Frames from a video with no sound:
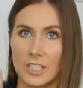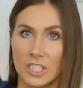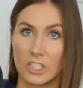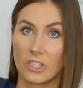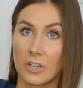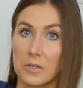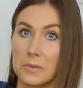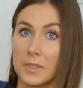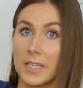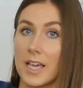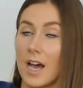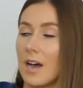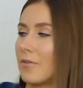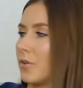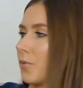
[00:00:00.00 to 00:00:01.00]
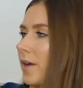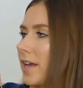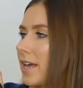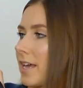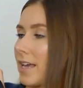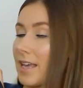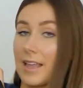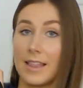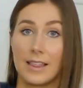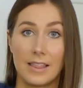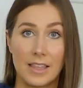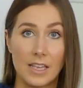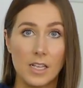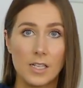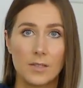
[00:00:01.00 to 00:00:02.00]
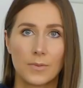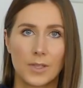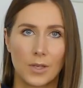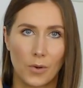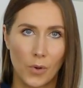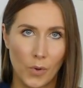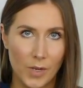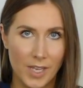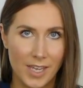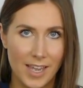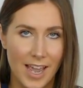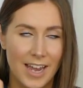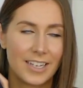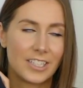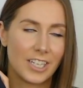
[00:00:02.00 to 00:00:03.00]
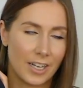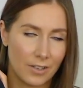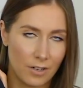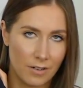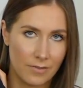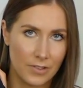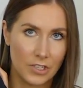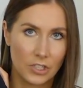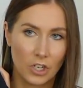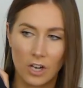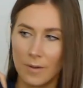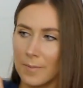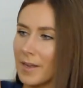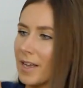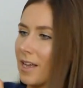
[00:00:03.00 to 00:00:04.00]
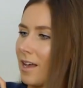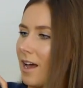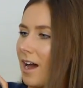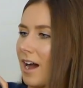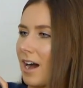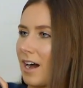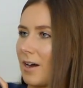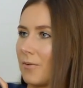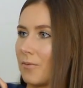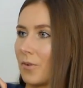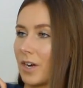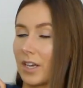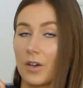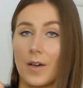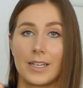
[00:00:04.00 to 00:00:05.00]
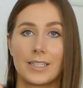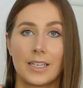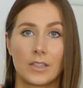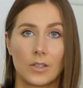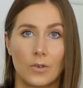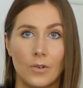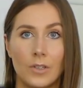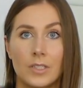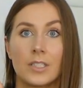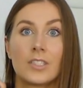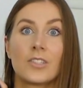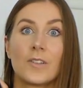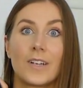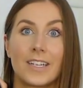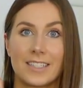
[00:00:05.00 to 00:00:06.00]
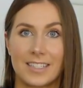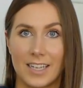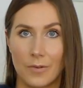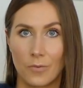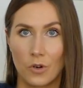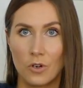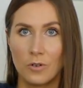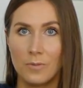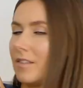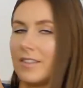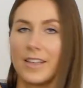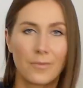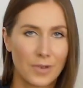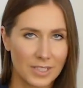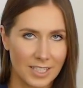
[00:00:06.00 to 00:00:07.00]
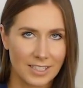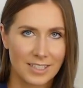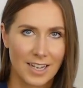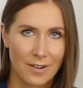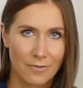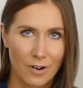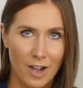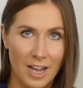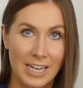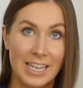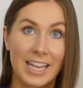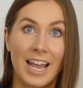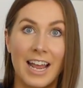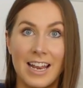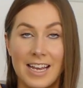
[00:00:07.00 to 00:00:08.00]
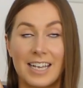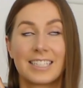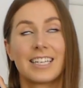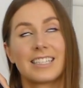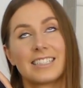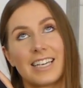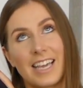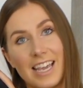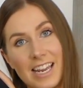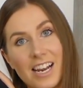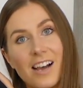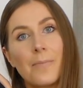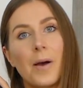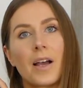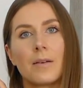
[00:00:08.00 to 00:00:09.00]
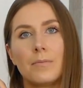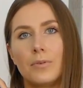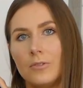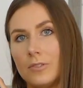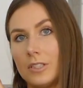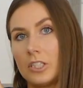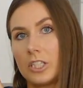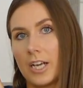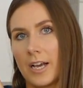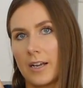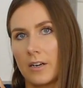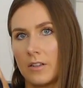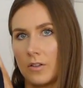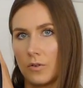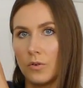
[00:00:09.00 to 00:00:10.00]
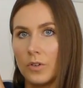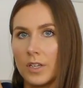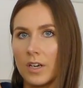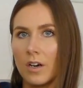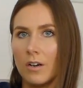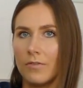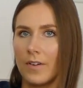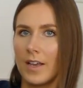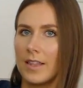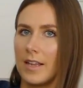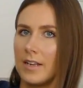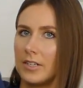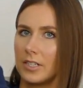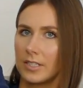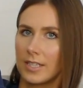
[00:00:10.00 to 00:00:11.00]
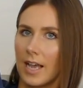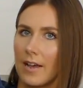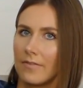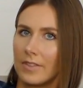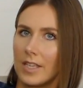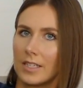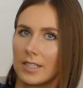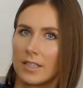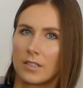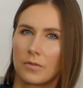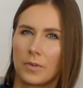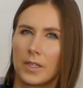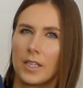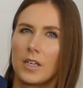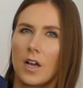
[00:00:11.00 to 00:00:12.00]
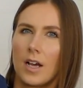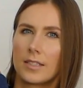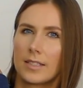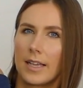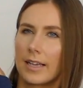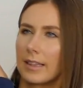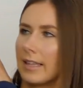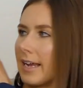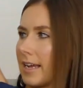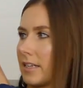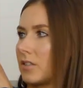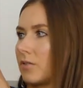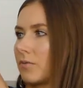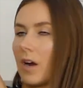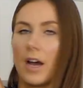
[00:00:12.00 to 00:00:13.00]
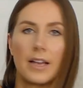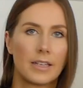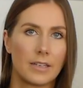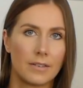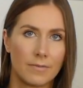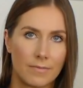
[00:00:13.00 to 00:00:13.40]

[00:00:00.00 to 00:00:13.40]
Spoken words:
So generally I would wear this with a hoodie and a jacket over the top when I go out to get the horses so that I stay warm. Then once I start riding and I start to heat up, I can pull the jacket and the hoodie off and then just have this as a really nice like layer to ride in.